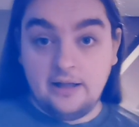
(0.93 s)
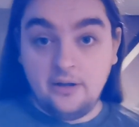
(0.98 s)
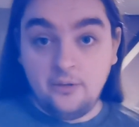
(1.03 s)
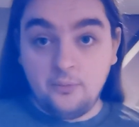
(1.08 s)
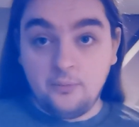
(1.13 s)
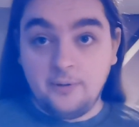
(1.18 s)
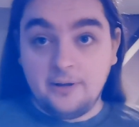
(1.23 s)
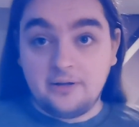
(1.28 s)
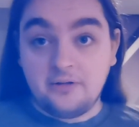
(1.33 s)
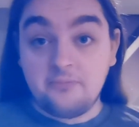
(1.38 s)

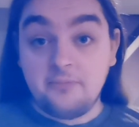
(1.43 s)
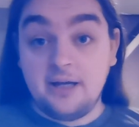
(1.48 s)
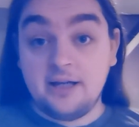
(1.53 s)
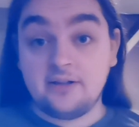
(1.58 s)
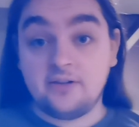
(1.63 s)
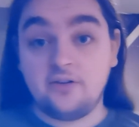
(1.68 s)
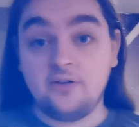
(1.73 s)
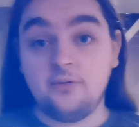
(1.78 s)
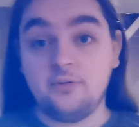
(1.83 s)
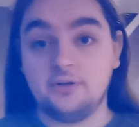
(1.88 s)
Hello and welcome
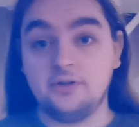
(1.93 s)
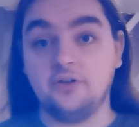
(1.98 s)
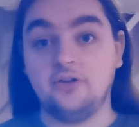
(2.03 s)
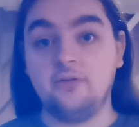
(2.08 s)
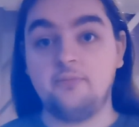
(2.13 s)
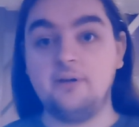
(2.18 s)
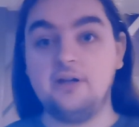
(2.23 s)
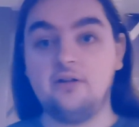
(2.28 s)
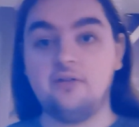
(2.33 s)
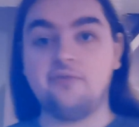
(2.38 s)
back to
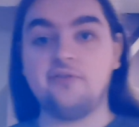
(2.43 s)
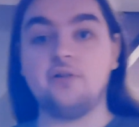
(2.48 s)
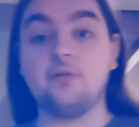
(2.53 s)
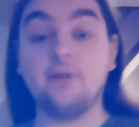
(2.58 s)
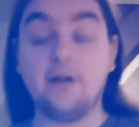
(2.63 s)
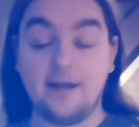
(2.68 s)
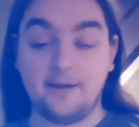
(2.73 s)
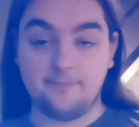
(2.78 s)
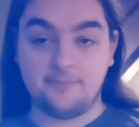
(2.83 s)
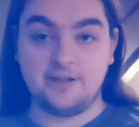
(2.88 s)
another beer
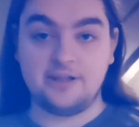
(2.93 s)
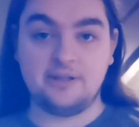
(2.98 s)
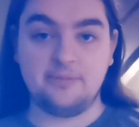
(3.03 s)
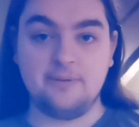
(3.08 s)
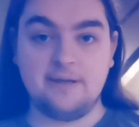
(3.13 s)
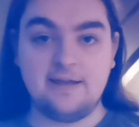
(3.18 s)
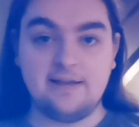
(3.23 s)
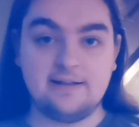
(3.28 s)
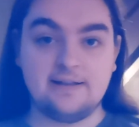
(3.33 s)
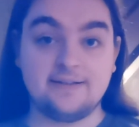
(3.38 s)
review. I'm Ben the
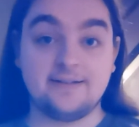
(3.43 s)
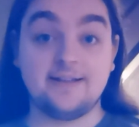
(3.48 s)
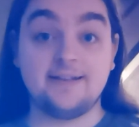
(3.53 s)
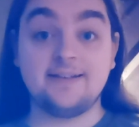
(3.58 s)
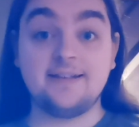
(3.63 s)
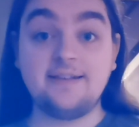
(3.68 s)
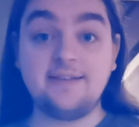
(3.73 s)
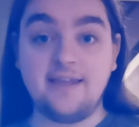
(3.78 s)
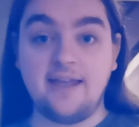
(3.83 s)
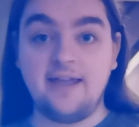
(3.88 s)
Beer Lad
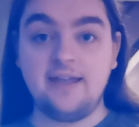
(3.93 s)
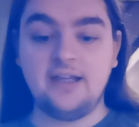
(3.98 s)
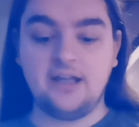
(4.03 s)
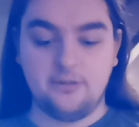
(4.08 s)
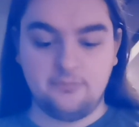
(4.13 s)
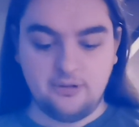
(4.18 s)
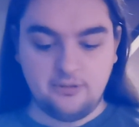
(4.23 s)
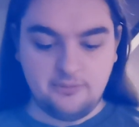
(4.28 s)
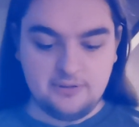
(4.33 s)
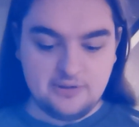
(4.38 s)
and today
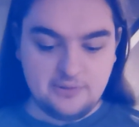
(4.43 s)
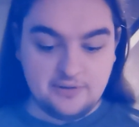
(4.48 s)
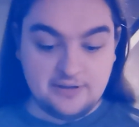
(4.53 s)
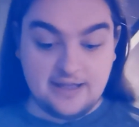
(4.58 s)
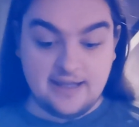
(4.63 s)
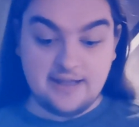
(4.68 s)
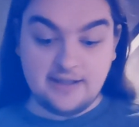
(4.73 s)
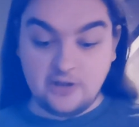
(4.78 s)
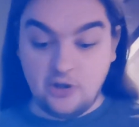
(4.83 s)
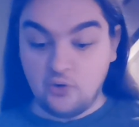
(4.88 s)
I'm going to be
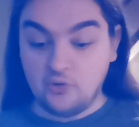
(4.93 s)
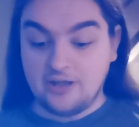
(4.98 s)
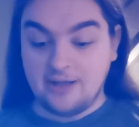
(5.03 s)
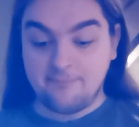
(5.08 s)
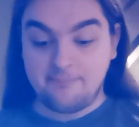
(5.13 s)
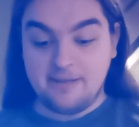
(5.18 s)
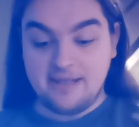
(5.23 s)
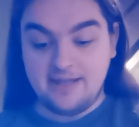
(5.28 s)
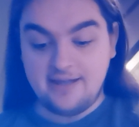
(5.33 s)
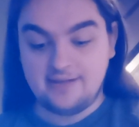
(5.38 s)
doing a
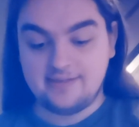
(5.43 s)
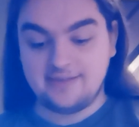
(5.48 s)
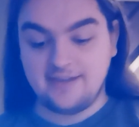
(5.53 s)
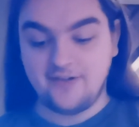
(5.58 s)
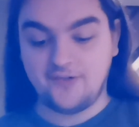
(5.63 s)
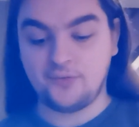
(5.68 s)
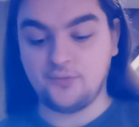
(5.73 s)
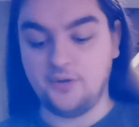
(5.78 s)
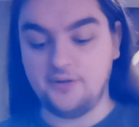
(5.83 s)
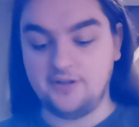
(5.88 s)
collab beer.
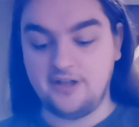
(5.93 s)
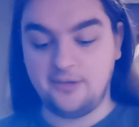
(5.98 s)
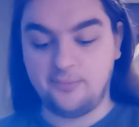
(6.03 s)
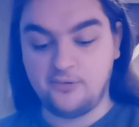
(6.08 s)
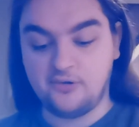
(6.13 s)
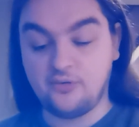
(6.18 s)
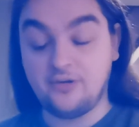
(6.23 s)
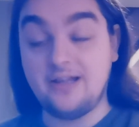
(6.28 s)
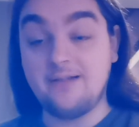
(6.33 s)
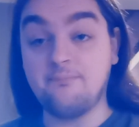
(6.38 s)
This one is
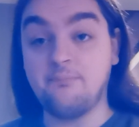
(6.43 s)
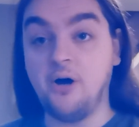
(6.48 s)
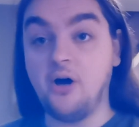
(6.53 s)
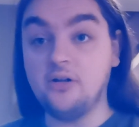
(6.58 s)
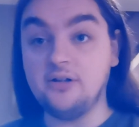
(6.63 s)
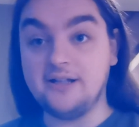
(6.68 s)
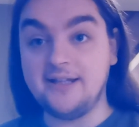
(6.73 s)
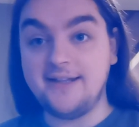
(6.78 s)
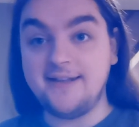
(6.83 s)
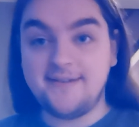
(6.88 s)
between
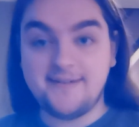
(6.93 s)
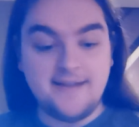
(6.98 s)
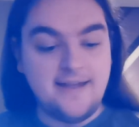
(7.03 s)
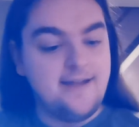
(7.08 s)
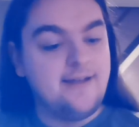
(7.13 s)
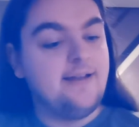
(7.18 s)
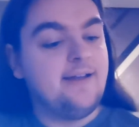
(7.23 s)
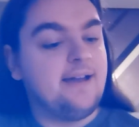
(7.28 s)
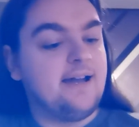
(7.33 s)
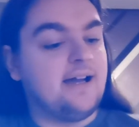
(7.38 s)
Polly's
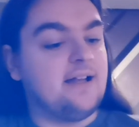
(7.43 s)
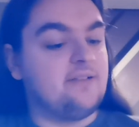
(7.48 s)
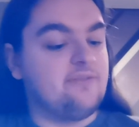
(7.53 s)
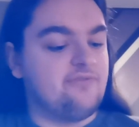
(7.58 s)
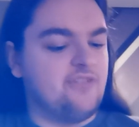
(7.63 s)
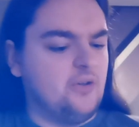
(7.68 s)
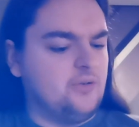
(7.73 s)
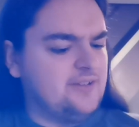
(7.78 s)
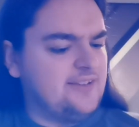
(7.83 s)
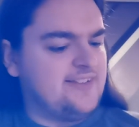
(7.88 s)

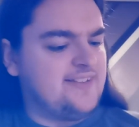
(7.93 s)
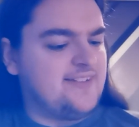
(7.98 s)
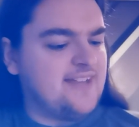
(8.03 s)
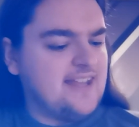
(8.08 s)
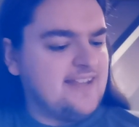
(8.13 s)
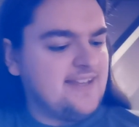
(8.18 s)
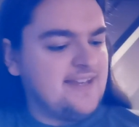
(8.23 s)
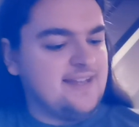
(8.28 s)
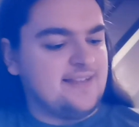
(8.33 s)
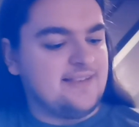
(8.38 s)
and Vault
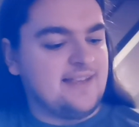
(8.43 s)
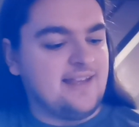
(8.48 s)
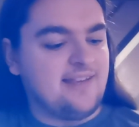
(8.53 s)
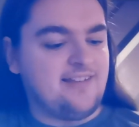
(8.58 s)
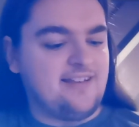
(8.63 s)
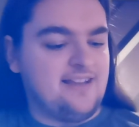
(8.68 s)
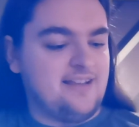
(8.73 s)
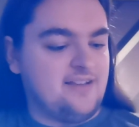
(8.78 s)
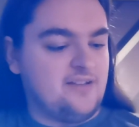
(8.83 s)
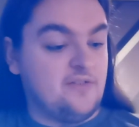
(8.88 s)
City.
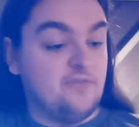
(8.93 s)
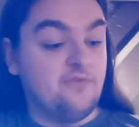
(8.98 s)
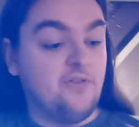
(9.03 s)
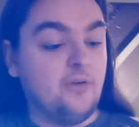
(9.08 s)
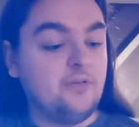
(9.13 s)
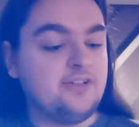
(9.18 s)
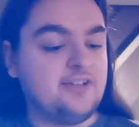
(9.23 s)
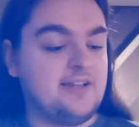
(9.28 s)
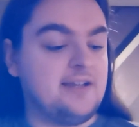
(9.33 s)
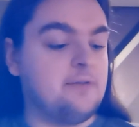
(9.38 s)
This is
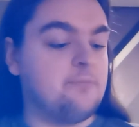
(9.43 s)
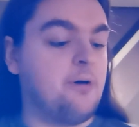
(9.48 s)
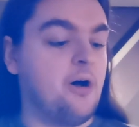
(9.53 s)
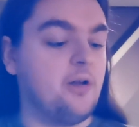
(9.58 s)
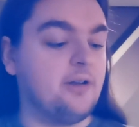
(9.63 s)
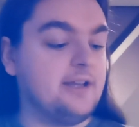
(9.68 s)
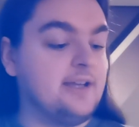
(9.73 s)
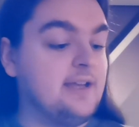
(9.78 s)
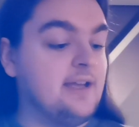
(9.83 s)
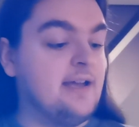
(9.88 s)
Vaulting
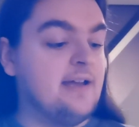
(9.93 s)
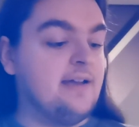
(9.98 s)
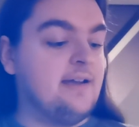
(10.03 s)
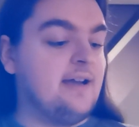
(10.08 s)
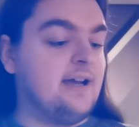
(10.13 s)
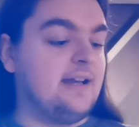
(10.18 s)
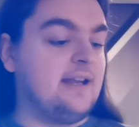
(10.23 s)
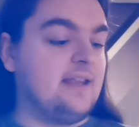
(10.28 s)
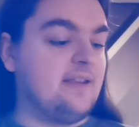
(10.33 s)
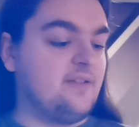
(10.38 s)
Polly
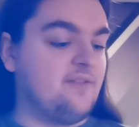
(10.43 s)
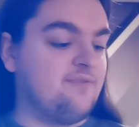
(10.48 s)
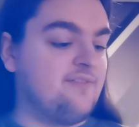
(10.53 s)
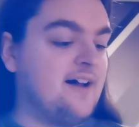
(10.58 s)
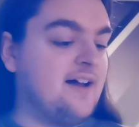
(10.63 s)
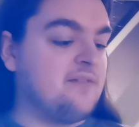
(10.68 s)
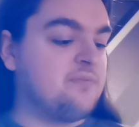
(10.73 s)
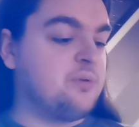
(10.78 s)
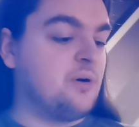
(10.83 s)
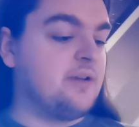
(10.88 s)
and it is a
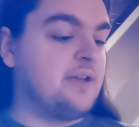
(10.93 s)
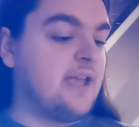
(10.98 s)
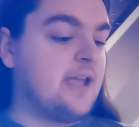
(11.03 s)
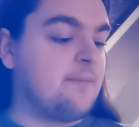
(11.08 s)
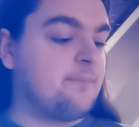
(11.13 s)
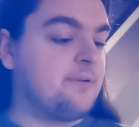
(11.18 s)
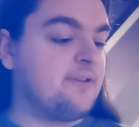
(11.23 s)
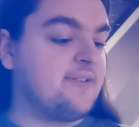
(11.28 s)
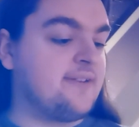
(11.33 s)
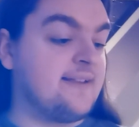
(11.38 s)

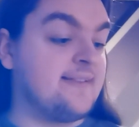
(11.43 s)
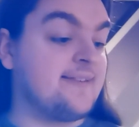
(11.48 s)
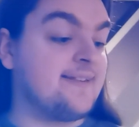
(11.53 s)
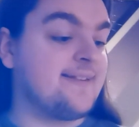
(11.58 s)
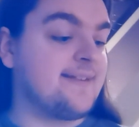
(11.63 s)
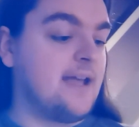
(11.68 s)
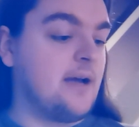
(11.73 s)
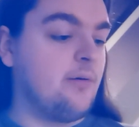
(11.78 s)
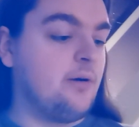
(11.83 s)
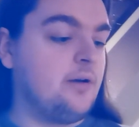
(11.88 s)
5.8%
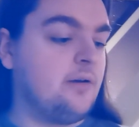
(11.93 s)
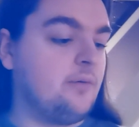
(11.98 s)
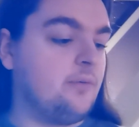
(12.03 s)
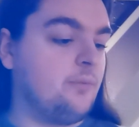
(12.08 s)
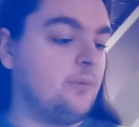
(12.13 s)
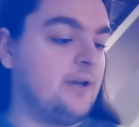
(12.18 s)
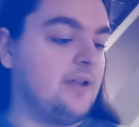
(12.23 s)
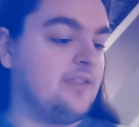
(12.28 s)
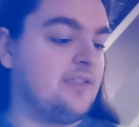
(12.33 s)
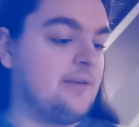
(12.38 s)
sour
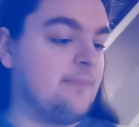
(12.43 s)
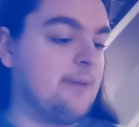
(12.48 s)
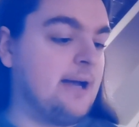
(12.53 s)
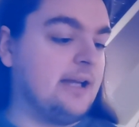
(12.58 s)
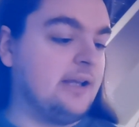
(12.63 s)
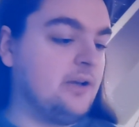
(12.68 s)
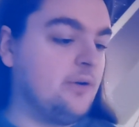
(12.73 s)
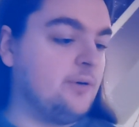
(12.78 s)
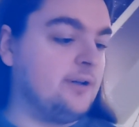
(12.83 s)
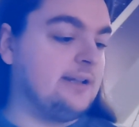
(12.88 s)
with
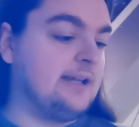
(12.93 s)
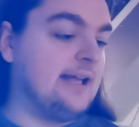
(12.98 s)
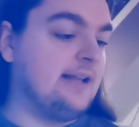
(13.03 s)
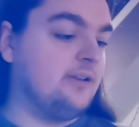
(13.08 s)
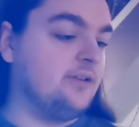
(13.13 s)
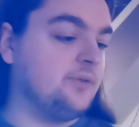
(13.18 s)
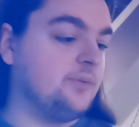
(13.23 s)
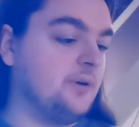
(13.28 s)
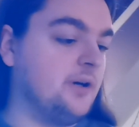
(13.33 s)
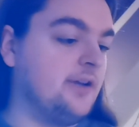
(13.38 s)
mango and
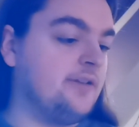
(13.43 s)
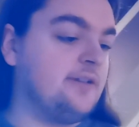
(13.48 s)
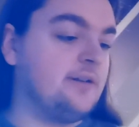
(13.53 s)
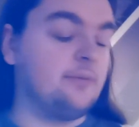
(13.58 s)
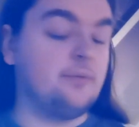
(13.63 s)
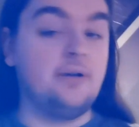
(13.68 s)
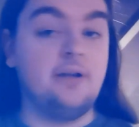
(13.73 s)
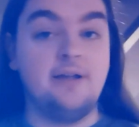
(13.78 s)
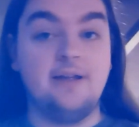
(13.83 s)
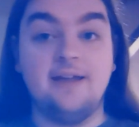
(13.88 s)
El
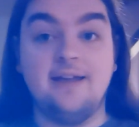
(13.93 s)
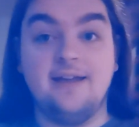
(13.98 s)
Dorado.